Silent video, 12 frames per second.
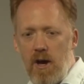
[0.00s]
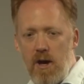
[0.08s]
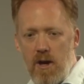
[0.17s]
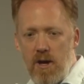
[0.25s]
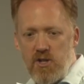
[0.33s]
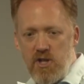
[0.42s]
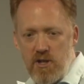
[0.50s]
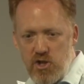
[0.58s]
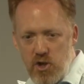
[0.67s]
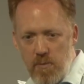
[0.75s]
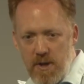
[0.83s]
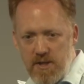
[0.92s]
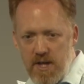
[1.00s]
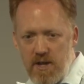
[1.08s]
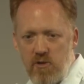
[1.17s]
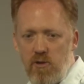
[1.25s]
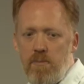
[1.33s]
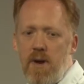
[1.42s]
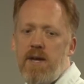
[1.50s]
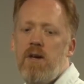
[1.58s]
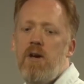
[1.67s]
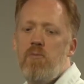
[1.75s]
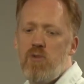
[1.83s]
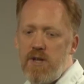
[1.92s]
a certain shopping centre and
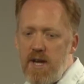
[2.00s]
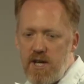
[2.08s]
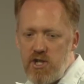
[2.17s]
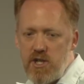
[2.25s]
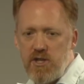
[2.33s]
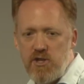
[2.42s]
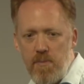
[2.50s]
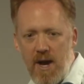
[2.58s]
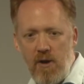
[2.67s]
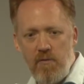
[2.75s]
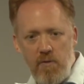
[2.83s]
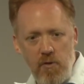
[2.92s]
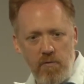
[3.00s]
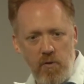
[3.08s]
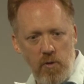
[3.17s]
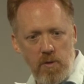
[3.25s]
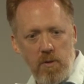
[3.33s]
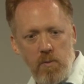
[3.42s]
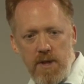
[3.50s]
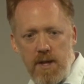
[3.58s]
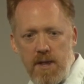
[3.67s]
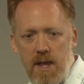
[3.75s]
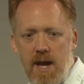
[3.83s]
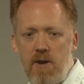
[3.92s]
make predictions about footfall
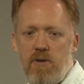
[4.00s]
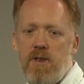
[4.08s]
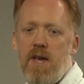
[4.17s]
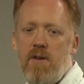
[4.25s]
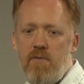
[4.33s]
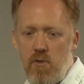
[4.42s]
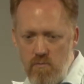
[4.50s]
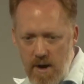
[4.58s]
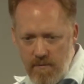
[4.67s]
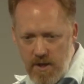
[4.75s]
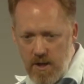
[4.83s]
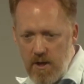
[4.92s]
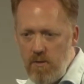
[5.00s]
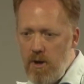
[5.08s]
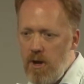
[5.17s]
within there and therefore revenue.